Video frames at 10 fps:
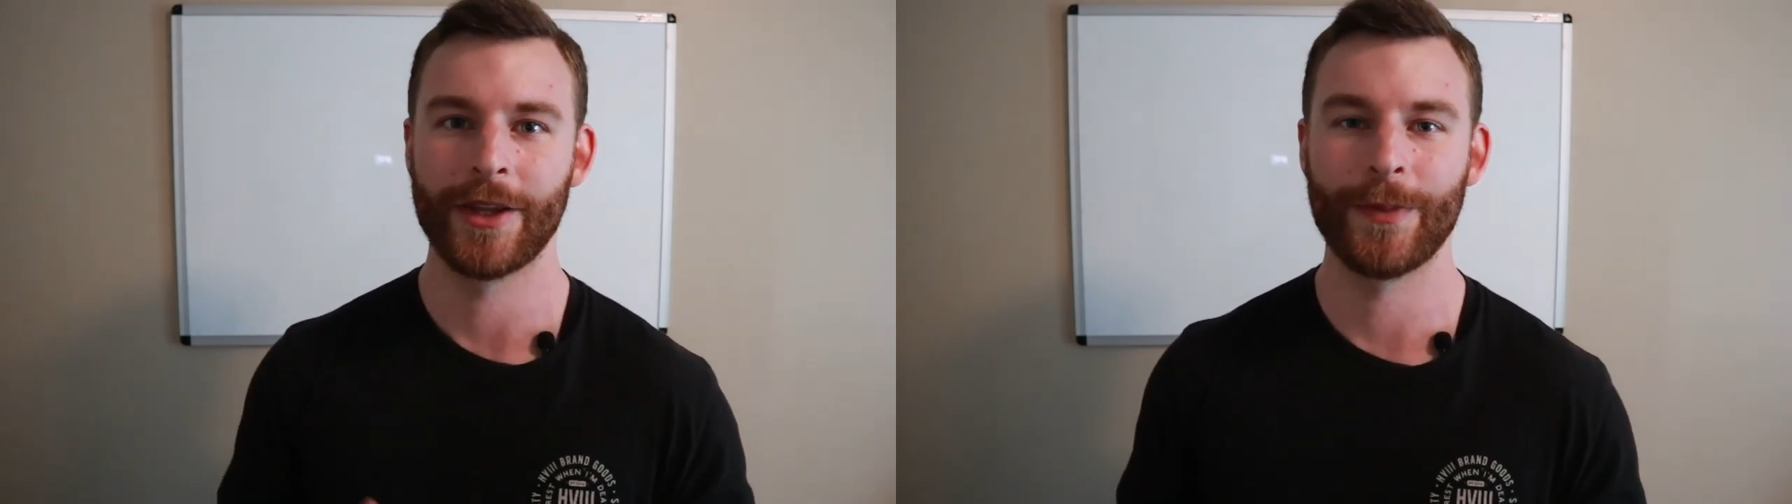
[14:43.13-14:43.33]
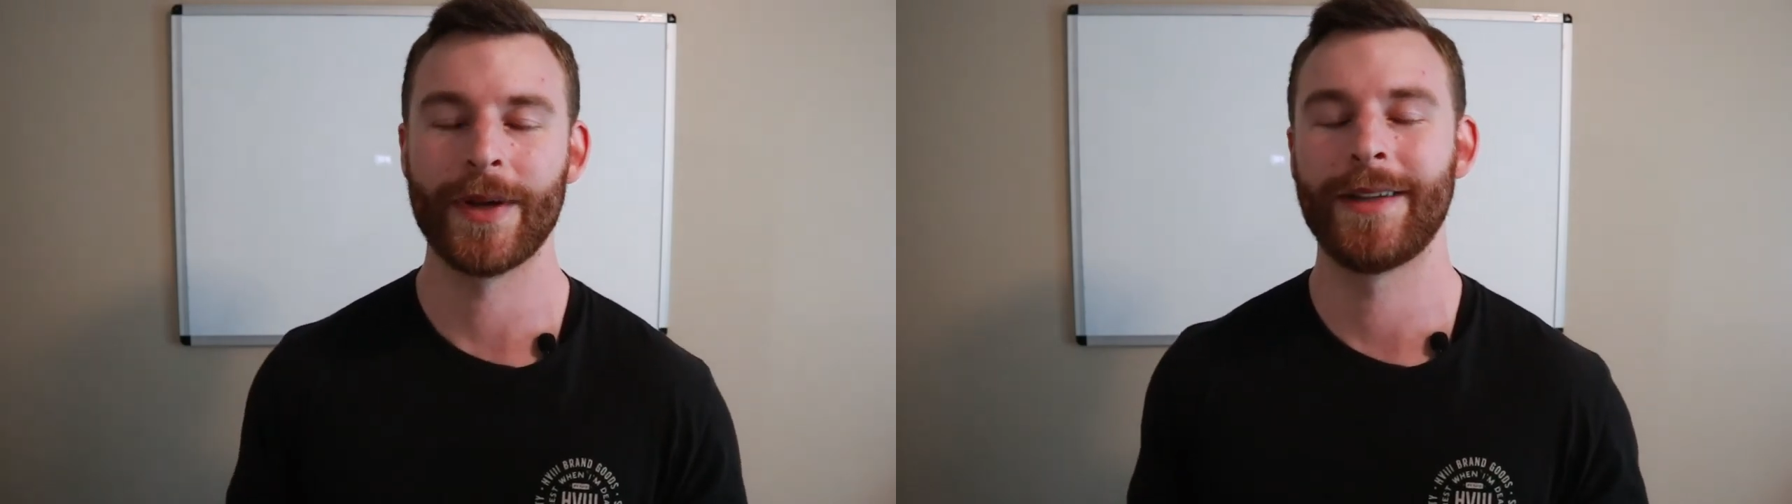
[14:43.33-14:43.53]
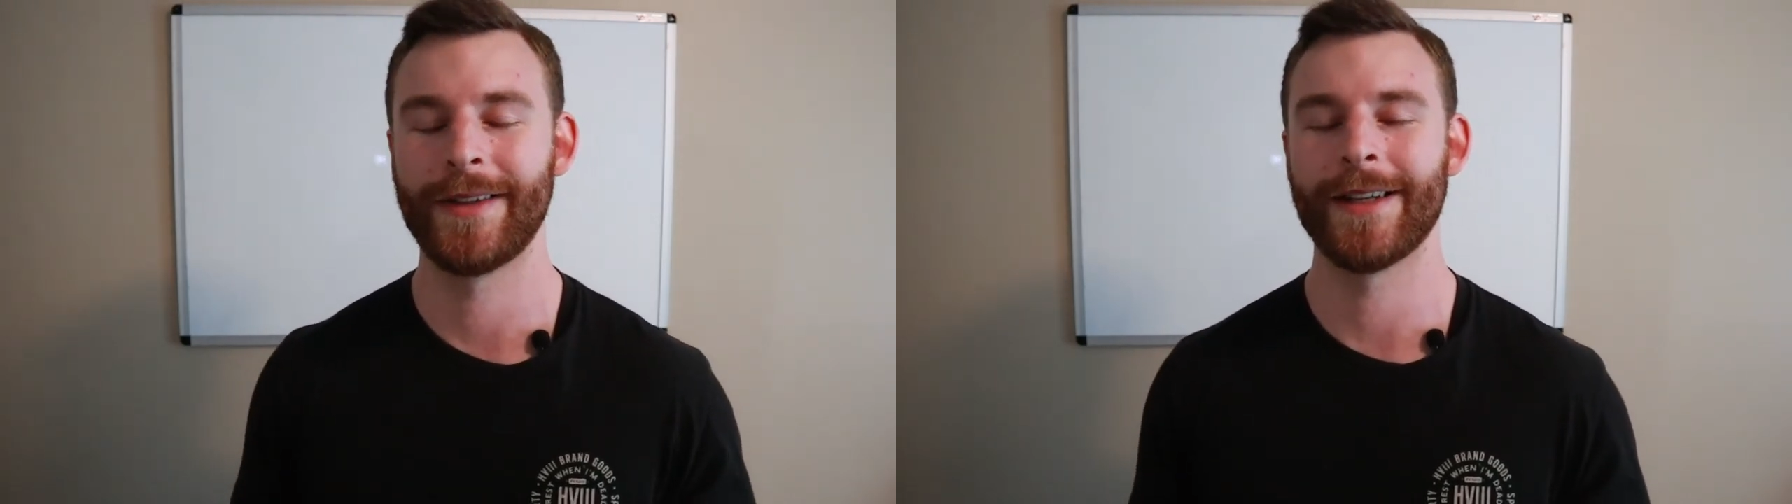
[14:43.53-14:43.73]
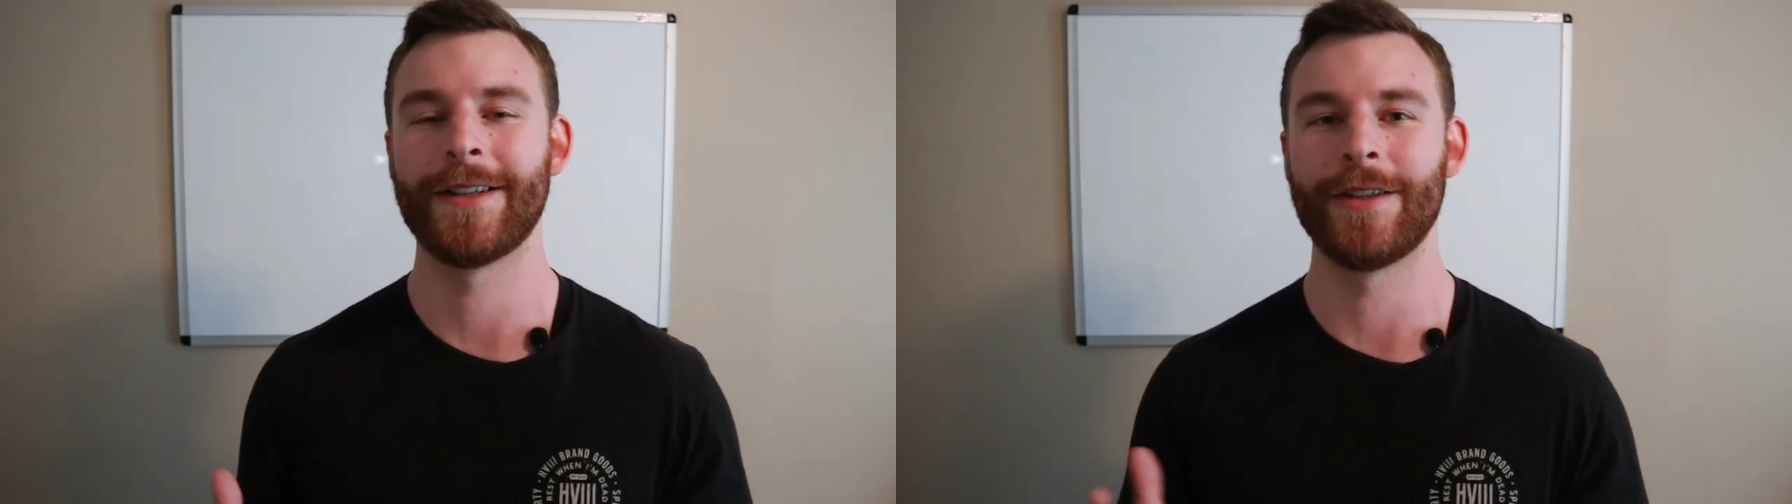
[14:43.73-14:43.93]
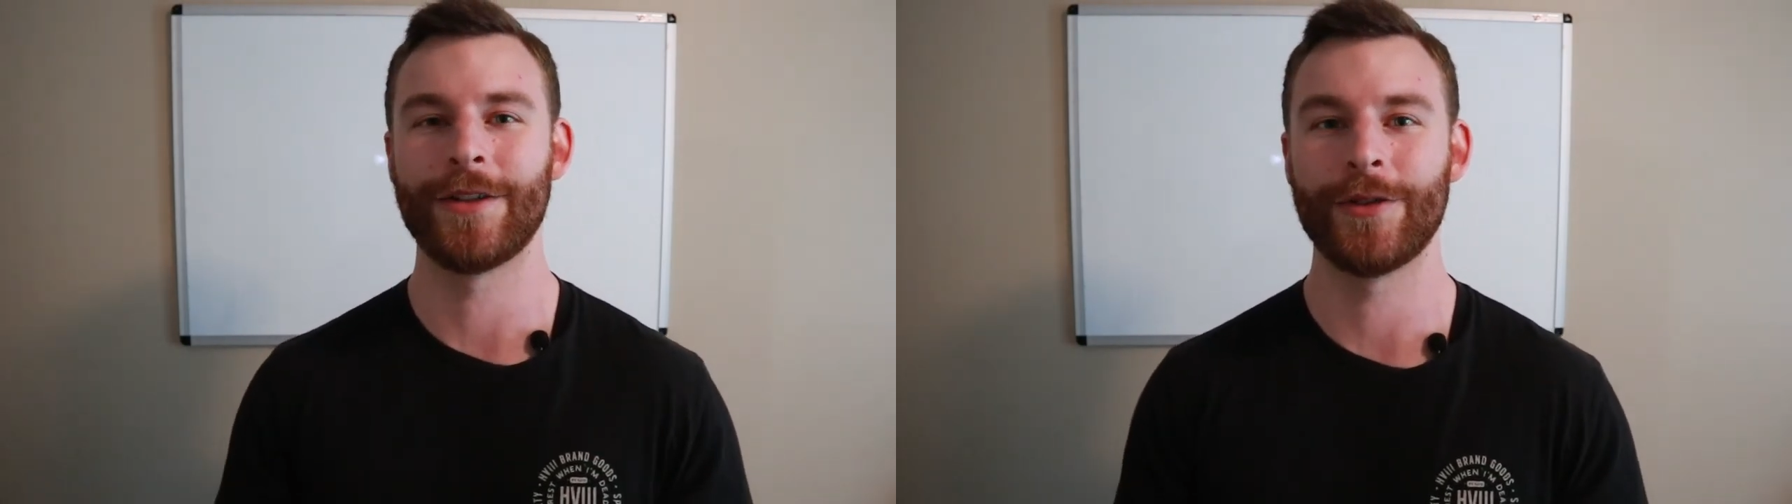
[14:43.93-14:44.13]
the best thing
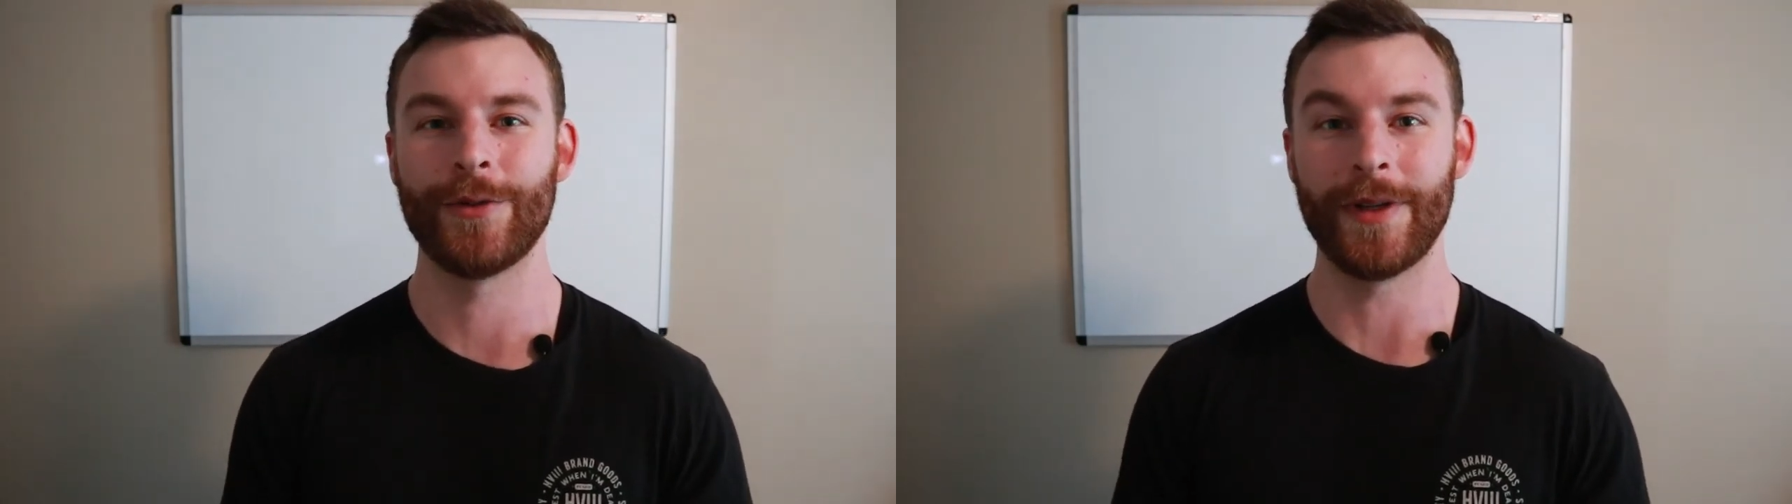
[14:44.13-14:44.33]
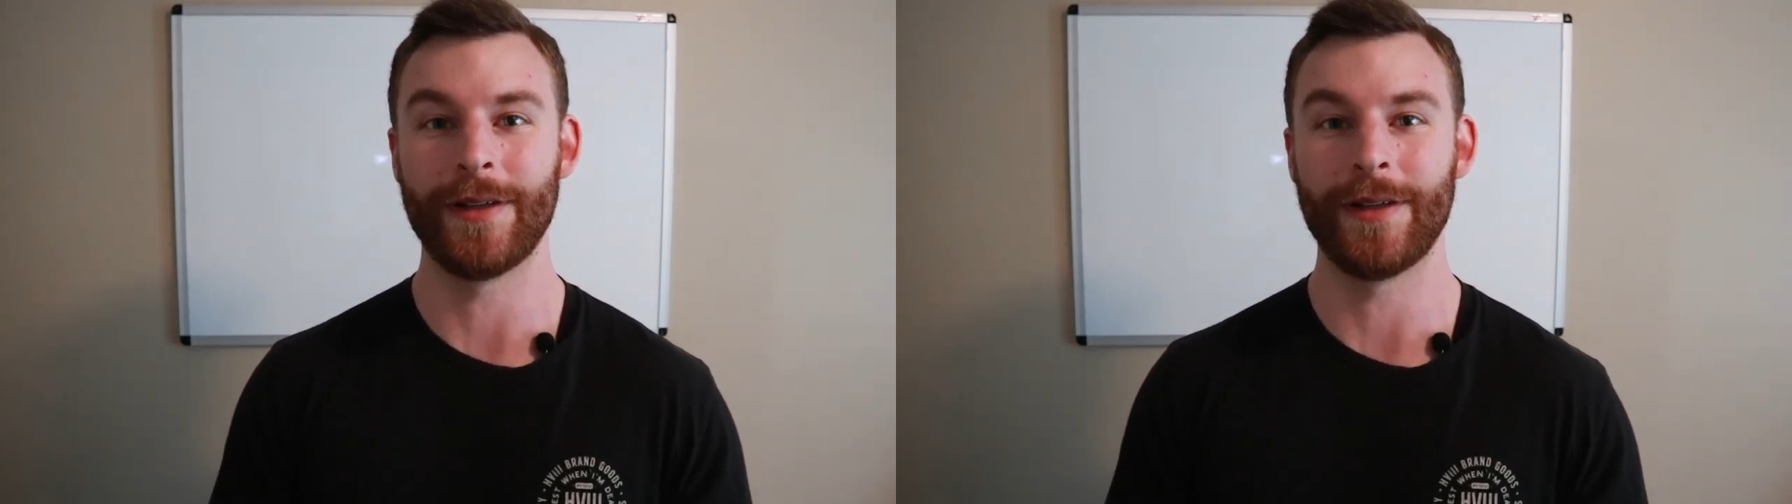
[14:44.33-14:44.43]
to do